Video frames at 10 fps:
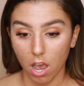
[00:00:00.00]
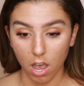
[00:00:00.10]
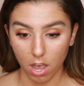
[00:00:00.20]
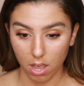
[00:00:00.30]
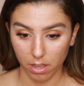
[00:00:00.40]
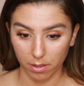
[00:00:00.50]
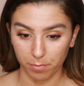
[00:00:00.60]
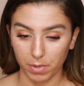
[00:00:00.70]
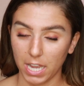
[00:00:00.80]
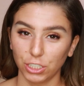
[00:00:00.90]

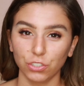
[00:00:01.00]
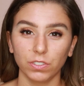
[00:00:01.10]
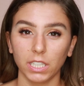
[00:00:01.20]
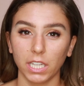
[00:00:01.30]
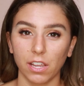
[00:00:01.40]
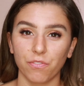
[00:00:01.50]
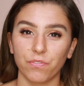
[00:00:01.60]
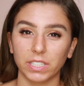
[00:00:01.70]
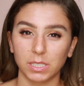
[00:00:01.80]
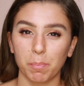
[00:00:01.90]
I just feel like it
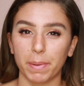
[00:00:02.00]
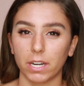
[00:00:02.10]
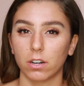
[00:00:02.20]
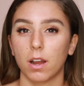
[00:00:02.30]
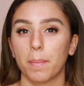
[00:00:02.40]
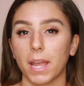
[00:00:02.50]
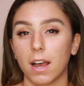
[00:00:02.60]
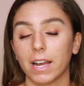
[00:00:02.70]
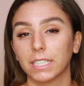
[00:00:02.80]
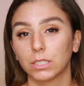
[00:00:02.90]
fits better on my
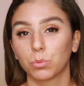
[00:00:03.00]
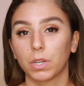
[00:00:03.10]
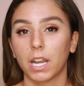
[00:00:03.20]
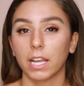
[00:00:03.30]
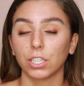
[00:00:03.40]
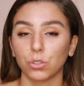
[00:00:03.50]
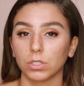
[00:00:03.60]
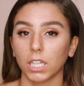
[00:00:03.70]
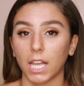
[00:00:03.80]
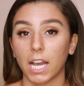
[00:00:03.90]
eyes when I use
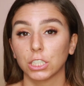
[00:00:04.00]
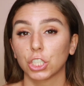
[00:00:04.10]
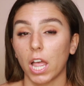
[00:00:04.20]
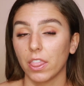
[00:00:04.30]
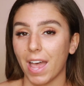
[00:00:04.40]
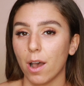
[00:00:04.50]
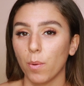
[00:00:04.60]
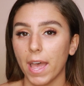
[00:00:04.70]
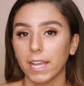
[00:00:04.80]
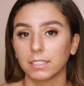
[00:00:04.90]
the lash that
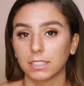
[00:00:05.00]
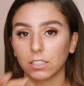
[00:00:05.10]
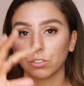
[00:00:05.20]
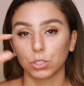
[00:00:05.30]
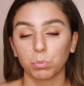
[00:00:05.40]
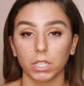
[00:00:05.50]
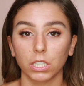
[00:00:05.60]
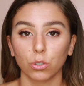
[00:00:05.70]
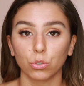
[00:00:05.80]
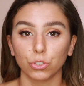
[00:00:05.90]
way instead of just
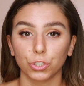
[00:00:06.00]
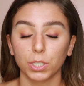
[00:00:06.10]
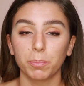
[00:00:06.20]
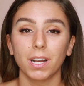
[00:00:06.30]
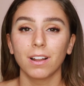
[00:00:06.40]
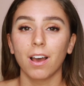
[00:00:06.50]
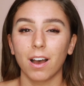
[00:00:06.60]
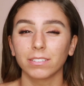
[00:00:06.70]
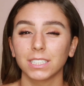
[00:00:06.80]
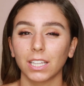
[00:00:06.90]
putting the whole strip on.
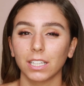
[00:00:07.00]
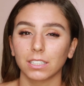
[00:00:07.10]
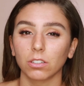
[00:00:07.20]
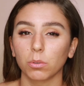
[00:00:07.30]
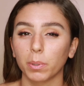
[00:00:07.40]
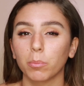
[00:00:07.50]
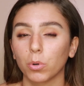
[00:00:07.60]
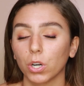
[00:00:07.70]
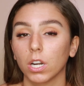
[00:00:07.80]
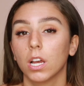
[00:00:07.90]
Obviously, it's a little bit
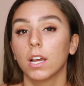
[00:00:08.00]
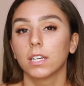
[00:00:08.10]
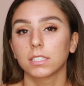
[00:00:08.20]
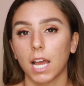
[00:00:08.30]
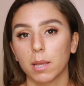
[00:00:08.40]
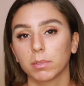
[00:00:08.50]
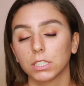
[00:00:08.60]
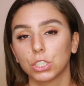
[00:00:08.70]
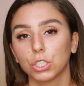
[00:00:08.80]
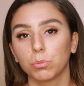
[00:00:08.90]
more time
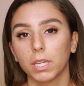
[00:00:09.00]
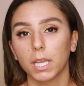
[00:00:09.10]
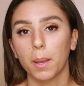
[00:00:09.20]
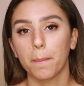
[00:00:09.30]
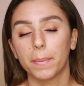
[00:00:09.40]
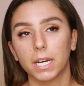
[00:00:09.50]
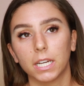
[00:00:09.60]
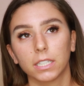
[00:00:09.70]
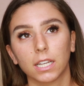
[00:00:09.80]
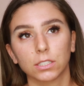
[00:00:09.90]
consuming,
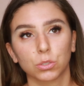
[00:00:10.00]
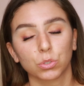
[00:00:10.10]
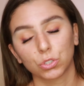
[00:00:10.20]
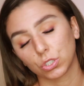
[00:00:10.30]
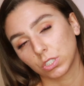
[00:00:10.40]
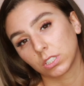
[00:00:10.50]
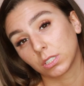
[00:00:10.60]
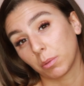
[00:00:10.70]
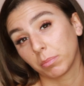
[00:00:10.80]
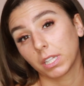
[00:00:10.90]
but that's just
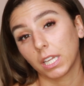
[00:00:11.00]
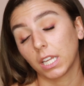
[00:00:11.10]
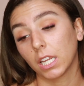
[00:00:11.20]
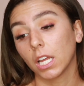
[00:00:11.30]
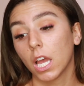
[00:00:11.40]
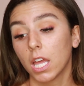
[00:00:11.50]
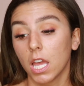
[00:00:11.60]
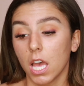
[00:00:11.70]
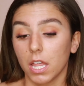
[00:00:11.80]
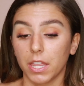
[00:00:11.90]
something
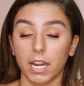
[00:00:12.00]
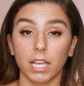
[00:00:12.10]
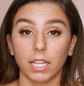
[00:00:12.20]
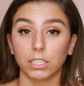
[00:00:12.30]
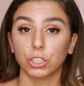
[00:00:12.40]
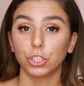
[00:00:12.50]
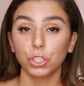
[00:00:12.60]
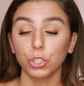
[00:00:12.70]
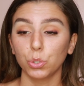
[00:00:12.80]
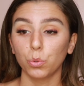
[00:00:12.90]
that I like to
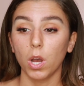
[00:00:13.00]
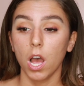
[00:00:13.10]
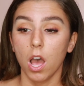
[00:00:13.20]
do.